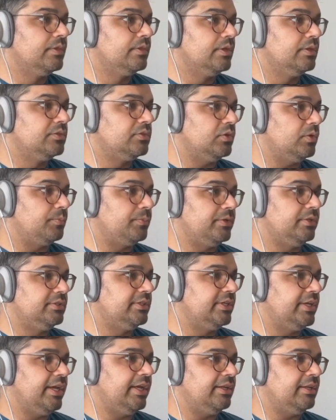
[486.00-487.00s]
So it builds
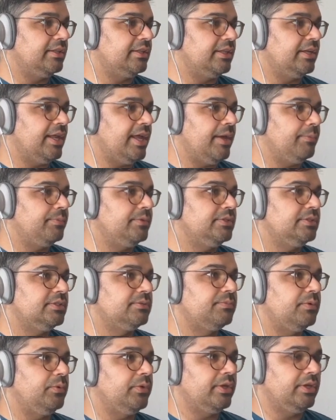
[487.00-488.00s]
it and nothing happens,
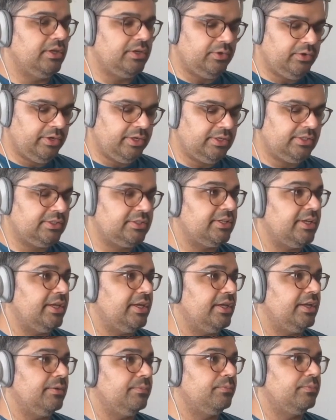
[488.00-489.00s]
but we can go ahead and
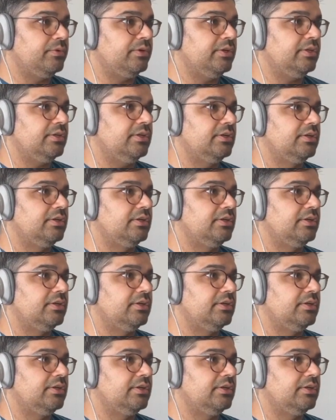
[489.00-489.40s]
say print